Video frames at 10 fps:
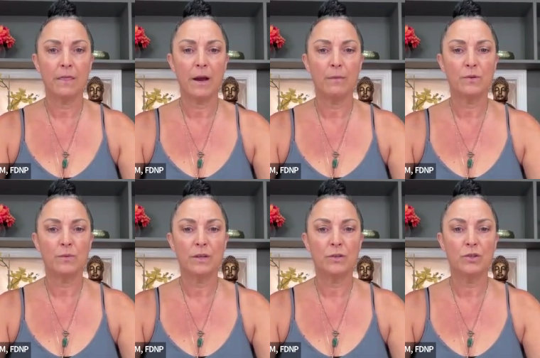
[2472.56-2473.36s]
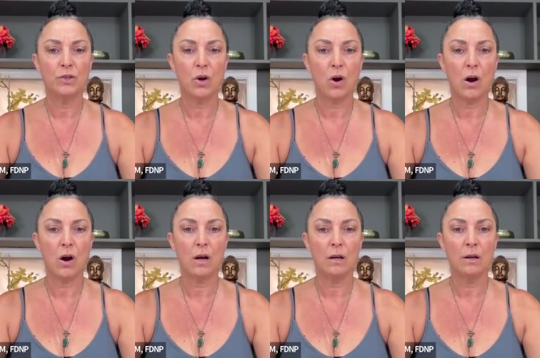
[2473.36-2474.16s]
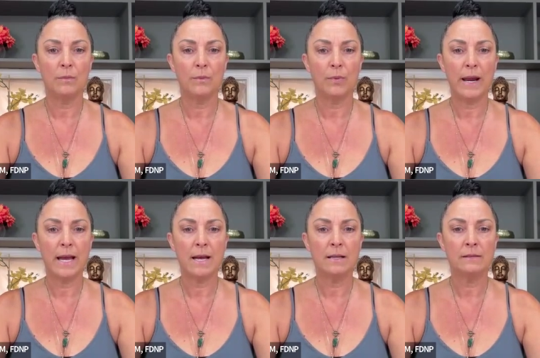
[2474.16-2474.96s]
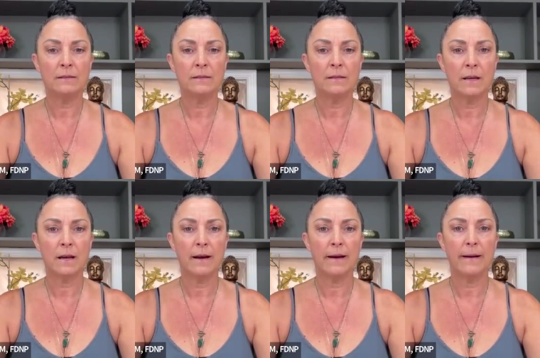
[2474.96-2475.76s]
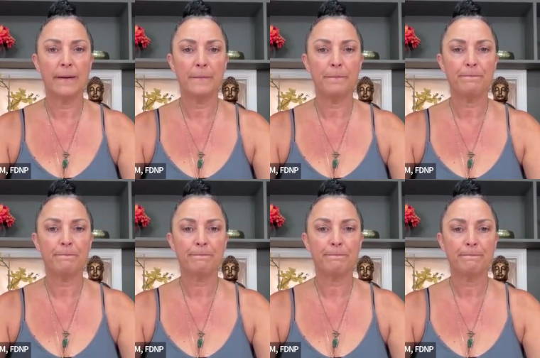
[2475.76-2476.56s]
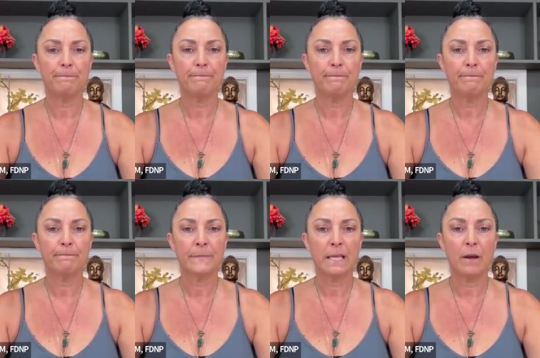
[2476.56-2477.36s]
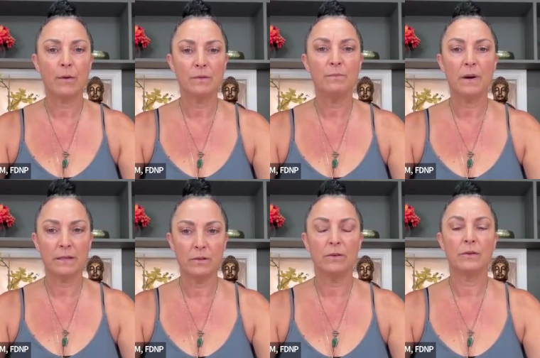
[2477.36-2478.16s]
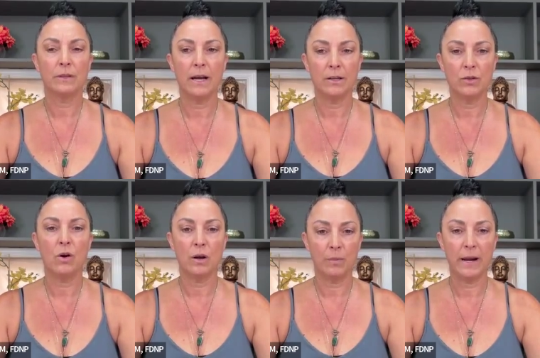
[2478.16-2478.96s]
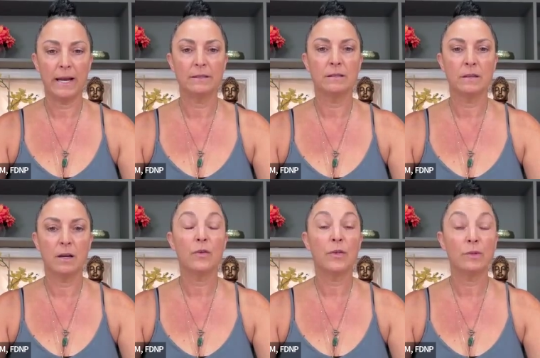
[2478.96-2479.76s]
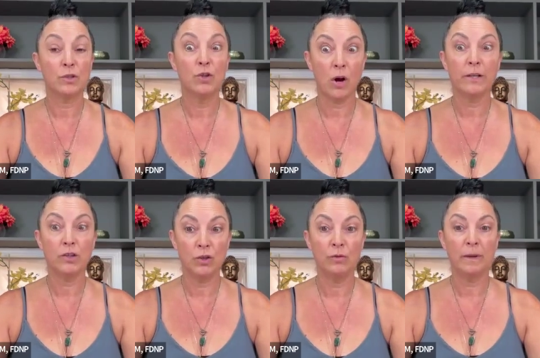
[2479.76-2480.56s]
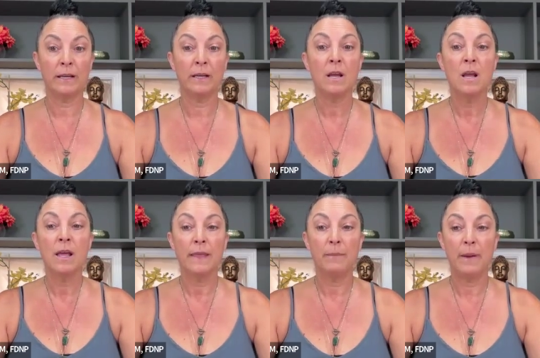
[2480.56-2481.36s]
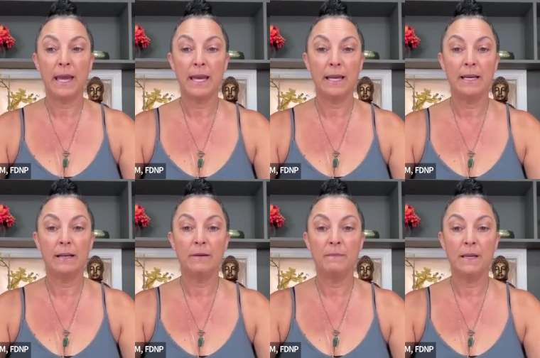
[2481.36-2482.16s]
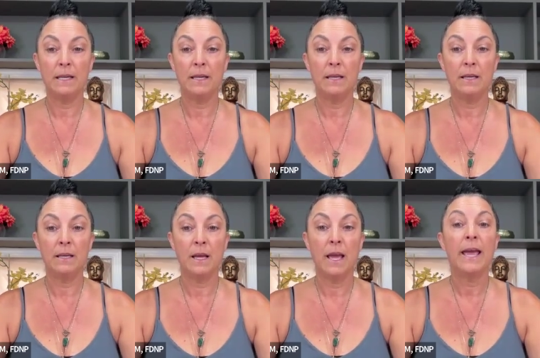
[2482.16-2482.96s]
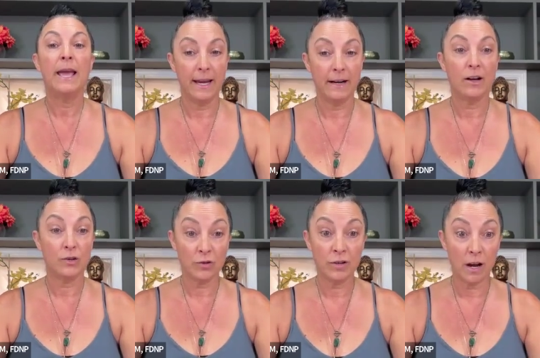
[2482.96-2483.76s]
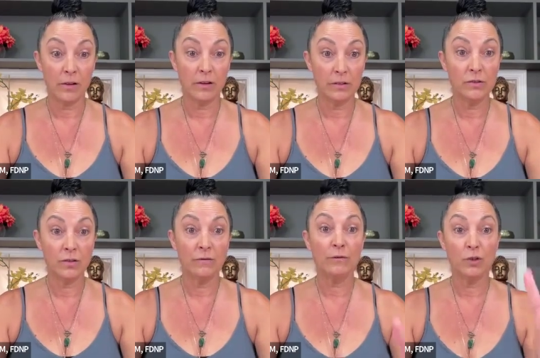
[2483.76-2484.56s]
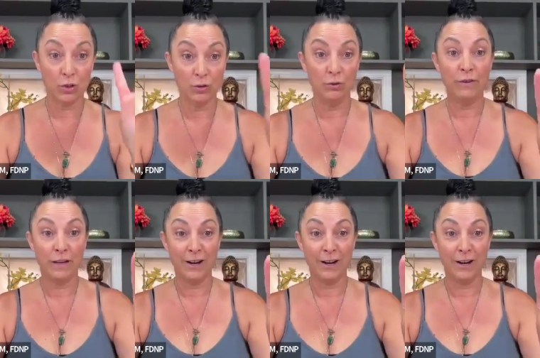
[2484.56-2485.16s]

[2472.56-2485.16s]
that was with a dog brand. Um, that was a bundle. Yeah, a dog brand. Oh, that was Dog is Human. They paid me $800 for two